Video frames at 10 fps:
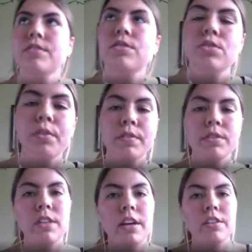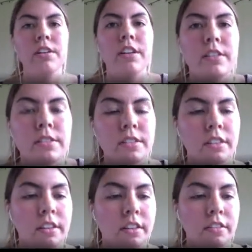So if the standard is
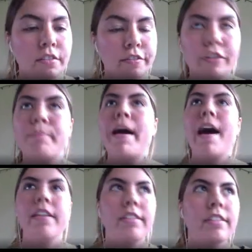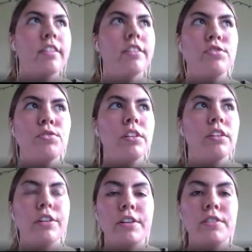for math, the
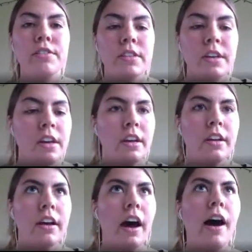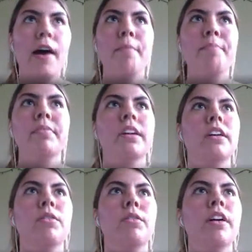student learns, um,
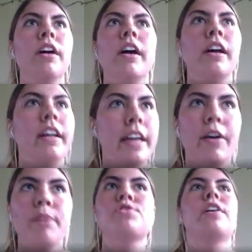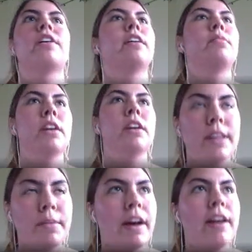and now I'm struggling because
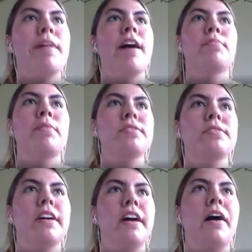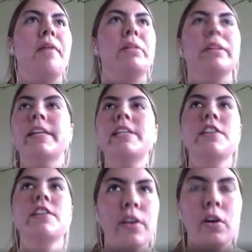I'm not a math person, um,
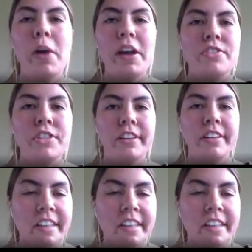linear equation